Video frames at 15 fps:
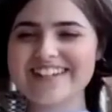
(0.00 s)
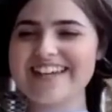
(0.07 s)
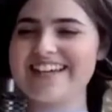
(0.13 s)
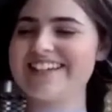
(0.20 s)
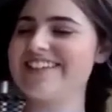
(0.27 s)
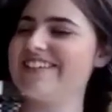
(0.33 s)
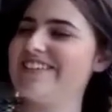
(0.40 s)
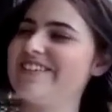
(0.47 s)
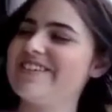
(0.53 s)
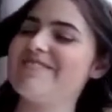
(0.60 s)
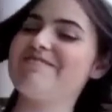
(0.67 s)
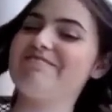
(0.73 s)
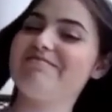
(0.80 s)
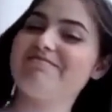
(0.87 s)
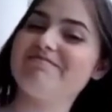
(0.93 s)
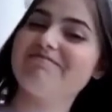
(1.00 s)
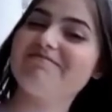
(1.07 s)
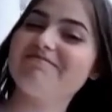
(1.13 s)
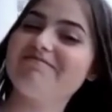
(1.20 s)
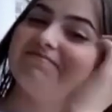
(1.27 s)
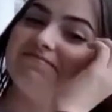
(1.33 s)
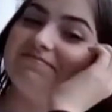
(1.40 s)

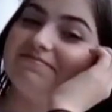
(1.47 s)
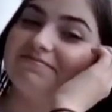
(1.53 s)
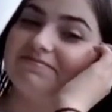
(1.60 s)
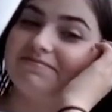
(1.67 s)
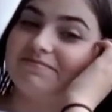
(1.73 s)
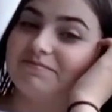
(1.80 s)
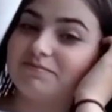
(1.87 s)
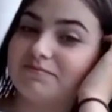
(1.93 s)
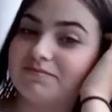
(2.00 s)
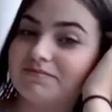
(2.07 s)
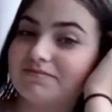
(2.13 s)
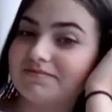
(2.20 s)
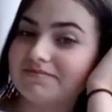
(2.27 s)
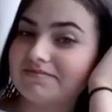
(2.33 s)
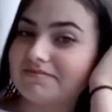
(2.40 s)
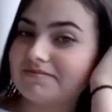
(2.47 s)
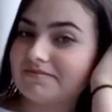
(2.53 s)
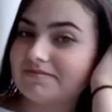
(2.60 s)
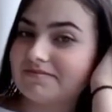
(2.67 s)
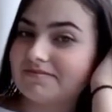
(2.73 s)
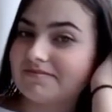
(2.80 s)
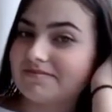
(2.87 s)

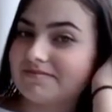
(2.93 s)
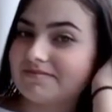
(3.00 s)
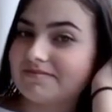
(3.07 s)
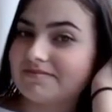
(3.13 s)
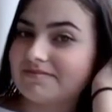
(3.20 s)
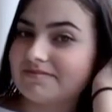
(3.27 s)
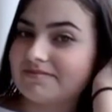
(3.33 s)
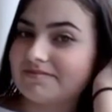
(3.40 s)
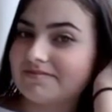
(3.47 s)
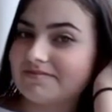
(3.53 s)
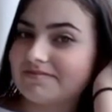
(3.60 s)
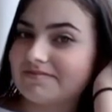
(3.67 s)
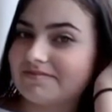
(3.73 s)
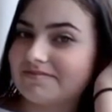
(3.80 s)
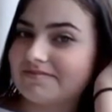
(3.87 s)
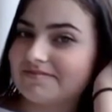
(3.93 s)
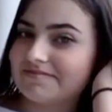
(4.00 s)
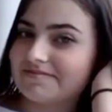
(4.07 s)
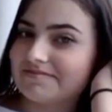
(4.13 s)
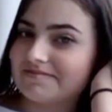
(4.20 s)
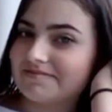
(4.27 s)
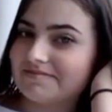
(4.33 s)

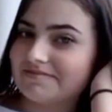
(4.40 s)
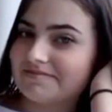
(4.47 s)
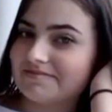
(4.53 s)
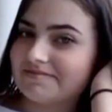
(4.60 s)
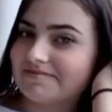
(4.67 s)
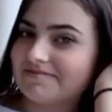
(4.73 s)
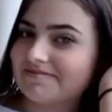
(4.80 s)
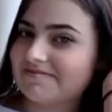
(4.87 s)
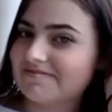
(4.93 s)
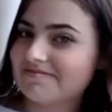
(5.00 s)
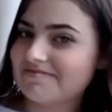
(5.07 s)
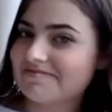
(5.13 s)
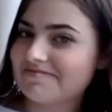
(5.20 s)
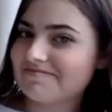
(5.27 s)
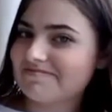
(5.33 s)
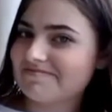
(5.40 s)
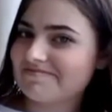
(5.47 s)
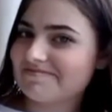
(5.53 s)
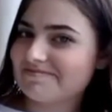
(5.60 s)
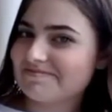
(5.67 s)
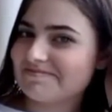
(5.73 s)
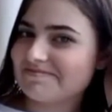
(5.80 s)
No words are spoken by the person on screen.